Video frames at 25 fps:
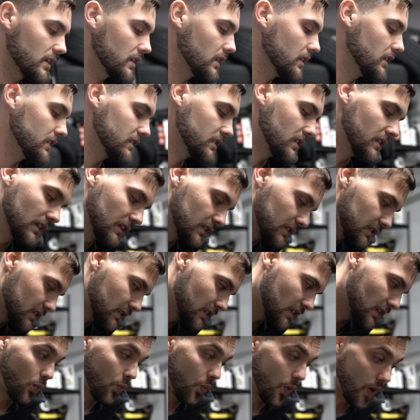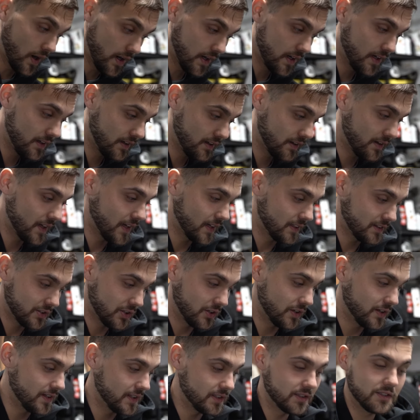Cause this white that
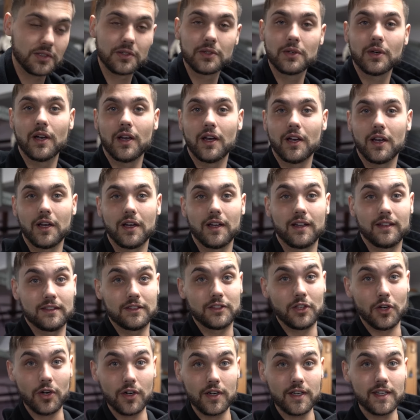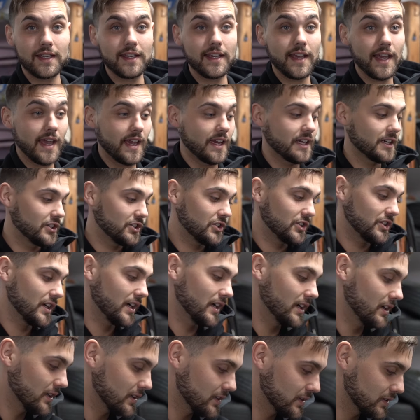turned into a dirty
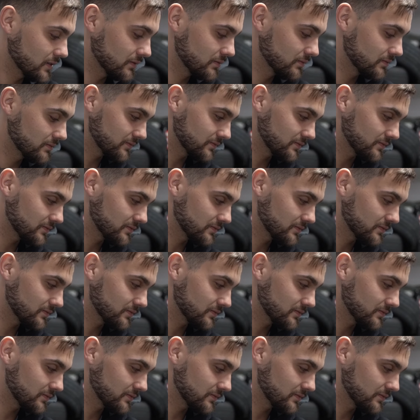eggshell